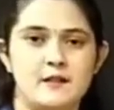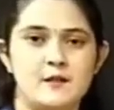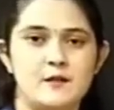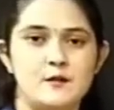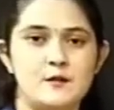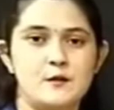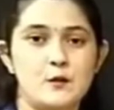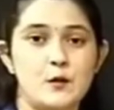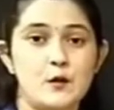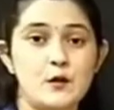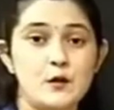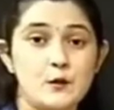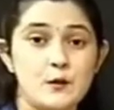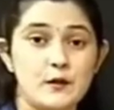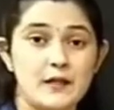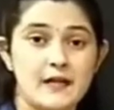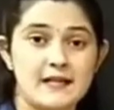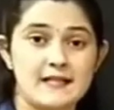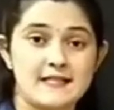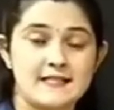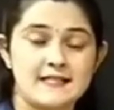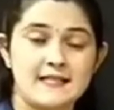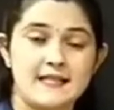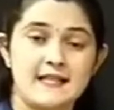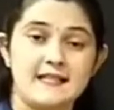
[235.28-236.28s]
So you
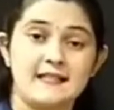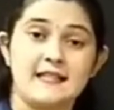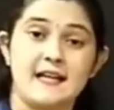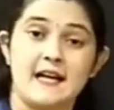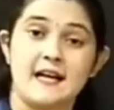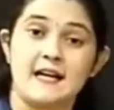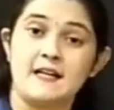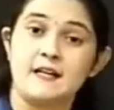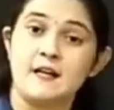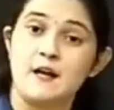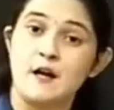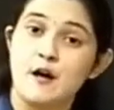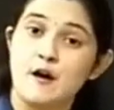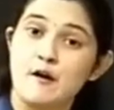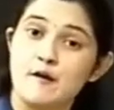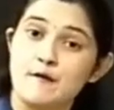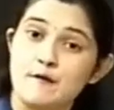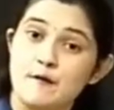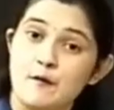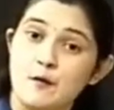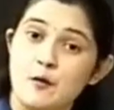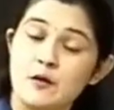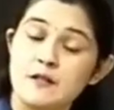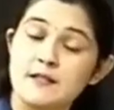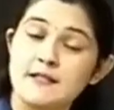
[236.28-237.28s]
can say that
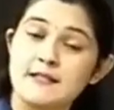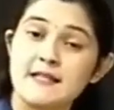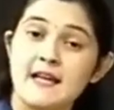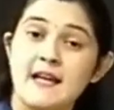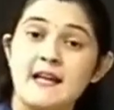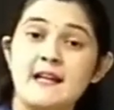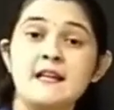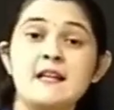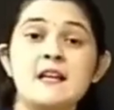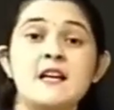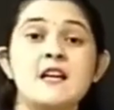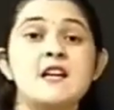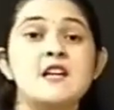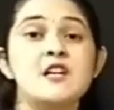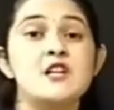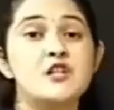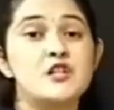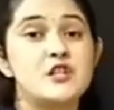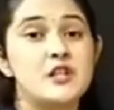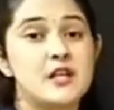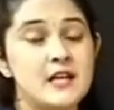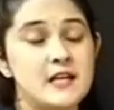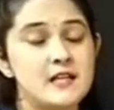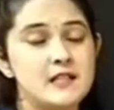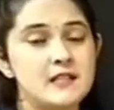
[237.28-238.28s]
force can
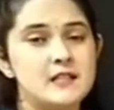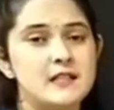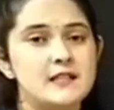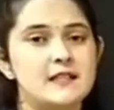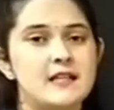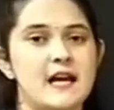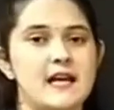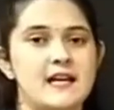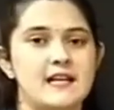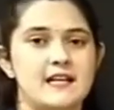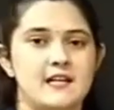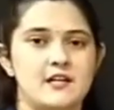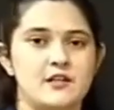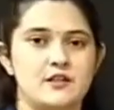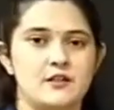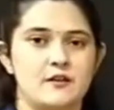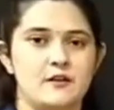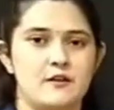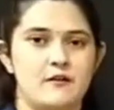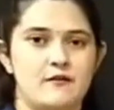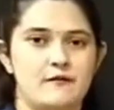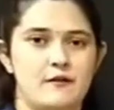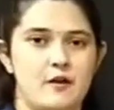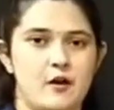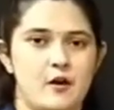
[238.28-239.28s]
change the
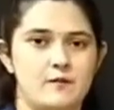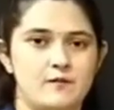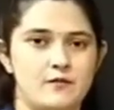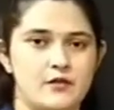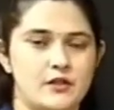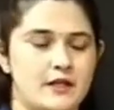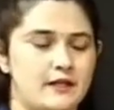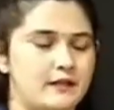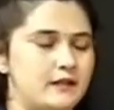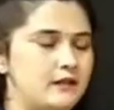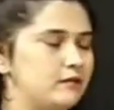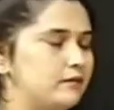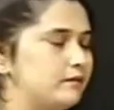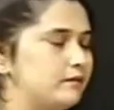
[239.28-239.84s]
direction of object.